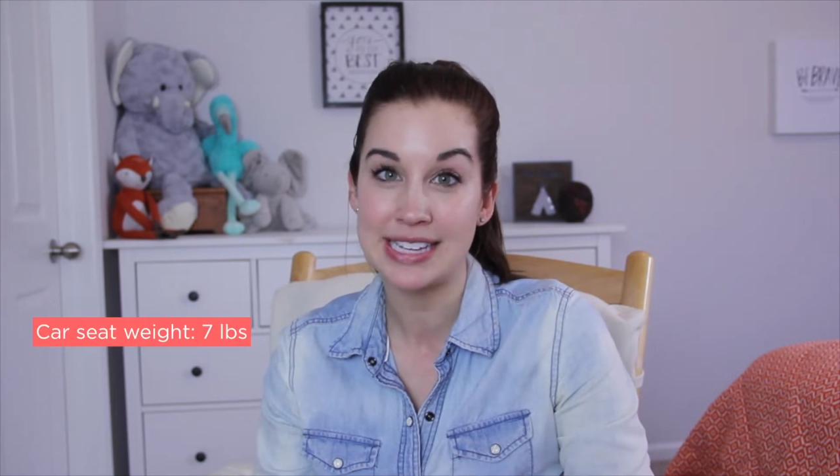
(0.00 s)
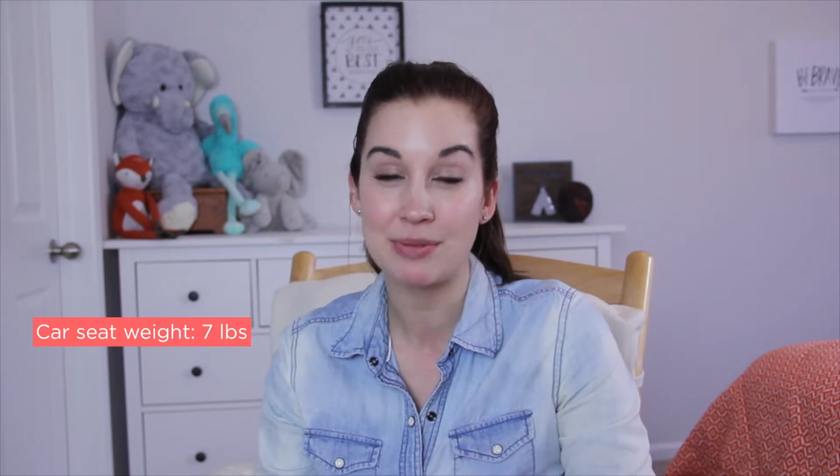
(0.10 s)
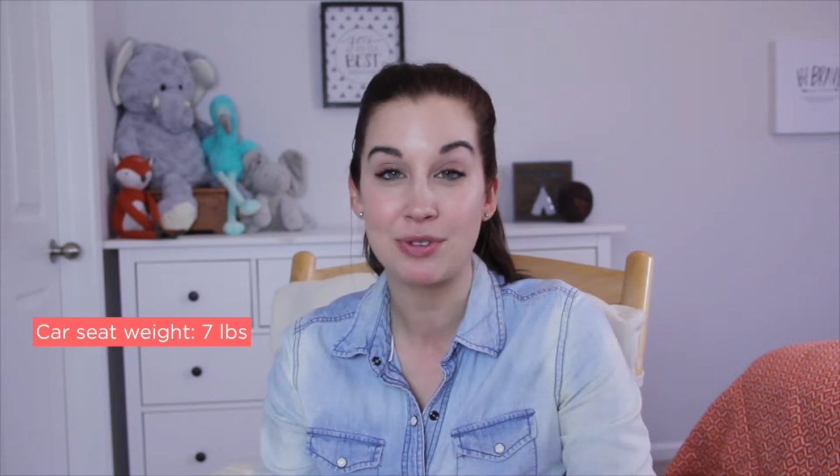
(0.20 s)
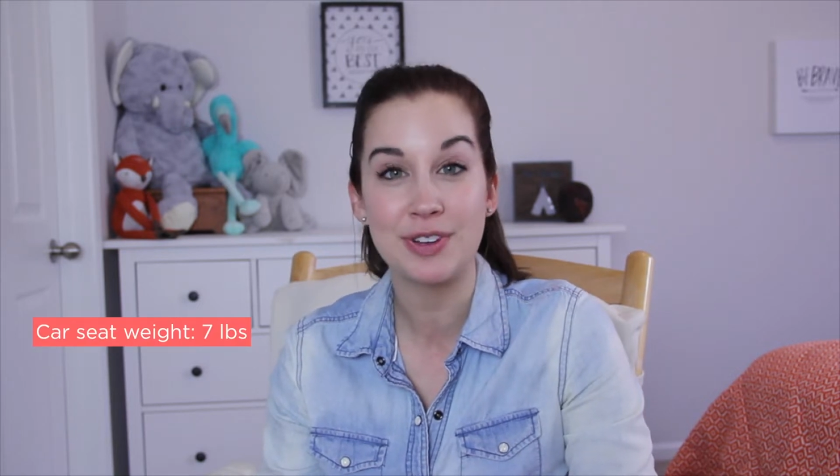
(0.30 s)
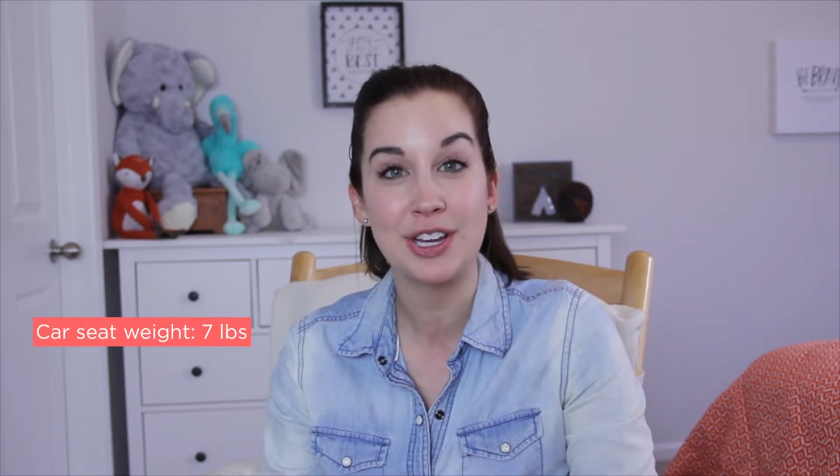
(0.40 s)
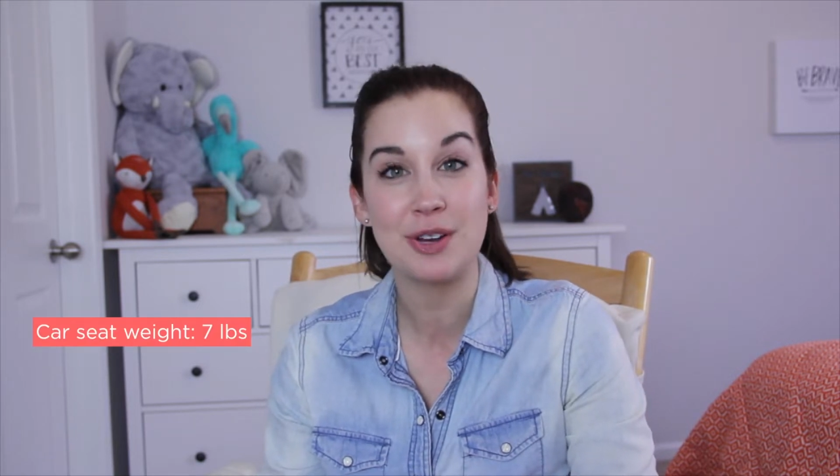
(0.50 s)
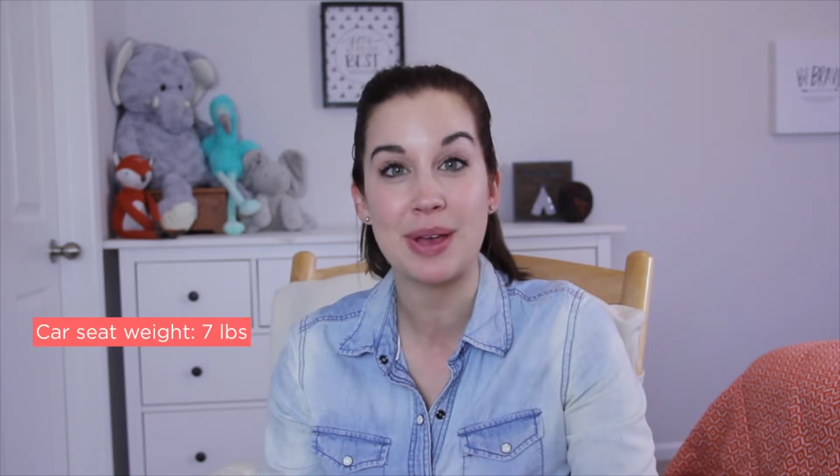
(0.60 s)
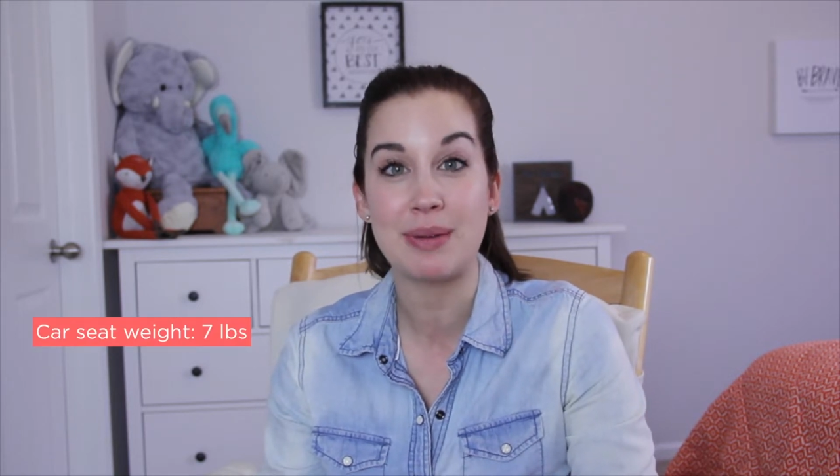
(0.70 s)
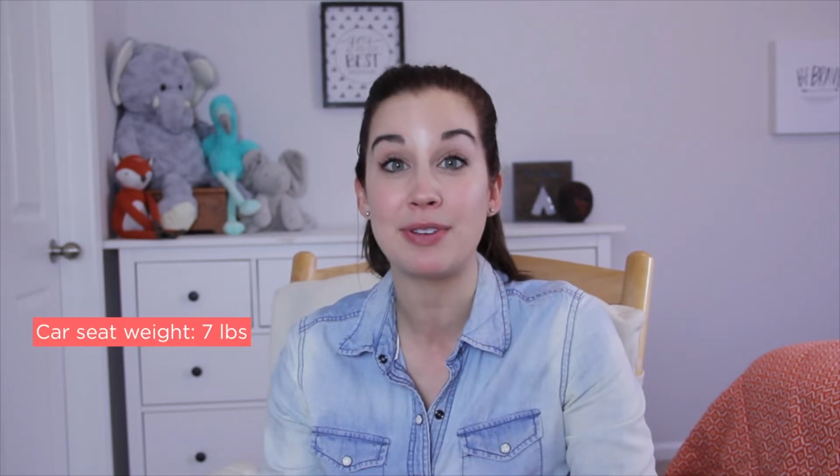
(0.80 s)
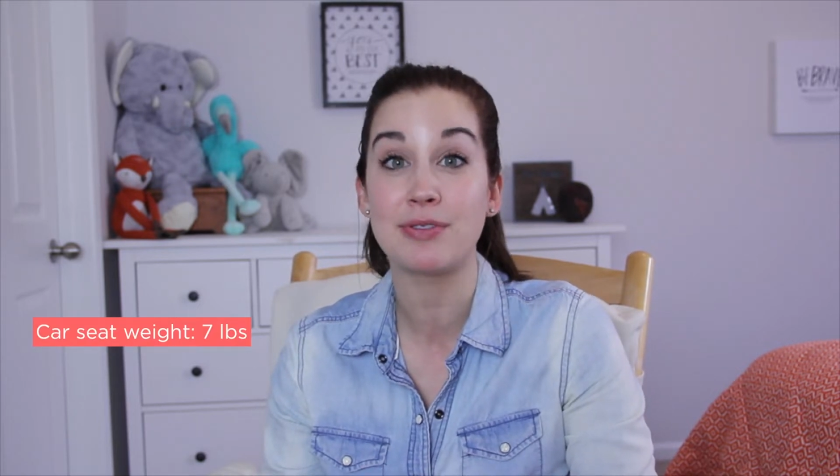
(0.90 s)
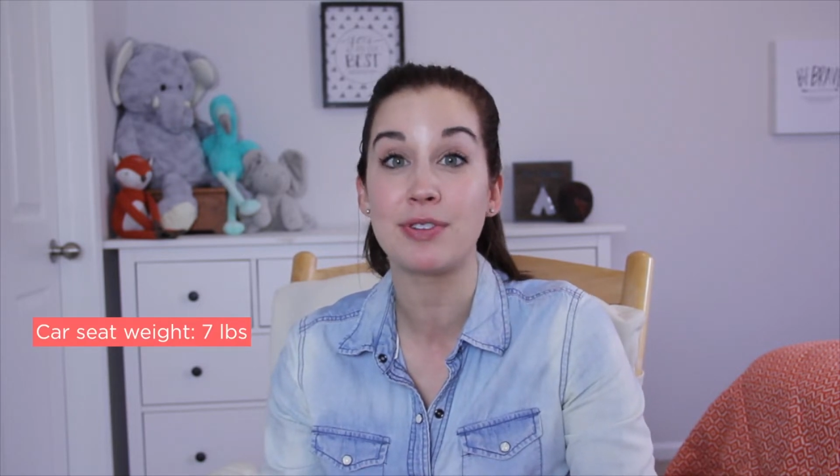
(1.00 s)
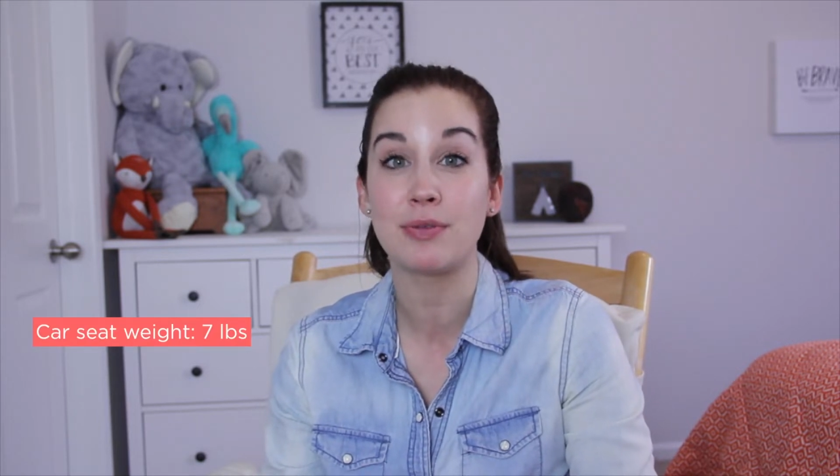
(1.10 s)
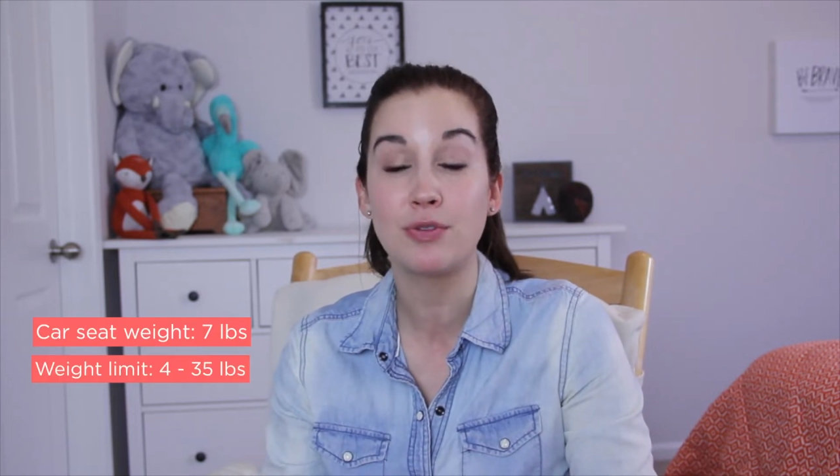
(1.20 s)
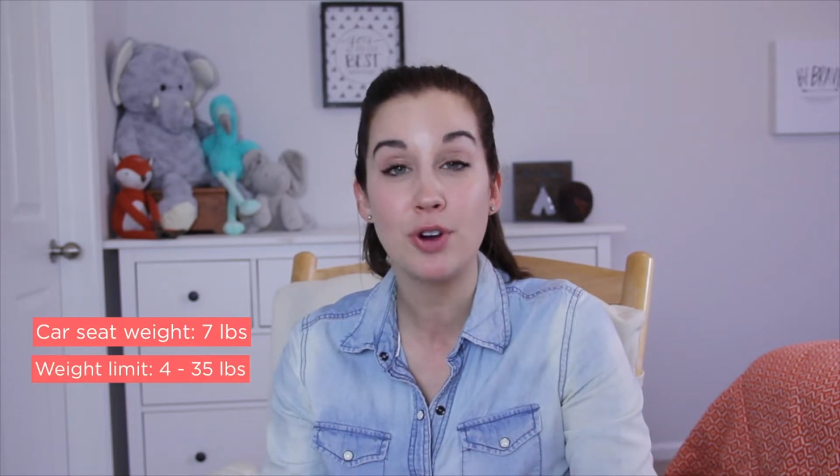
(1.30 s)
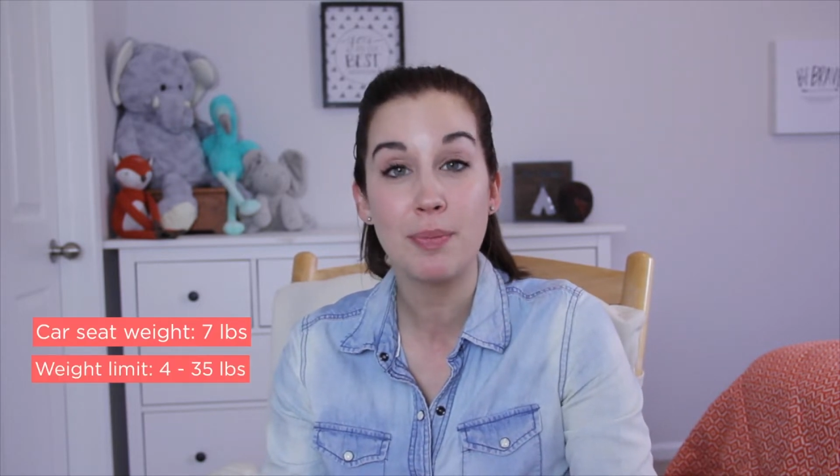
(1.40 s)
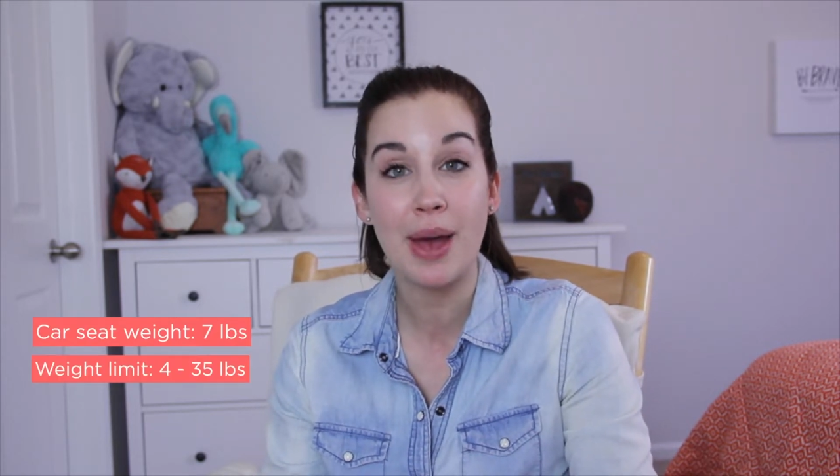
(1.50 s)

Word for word: and will fit your baby from 4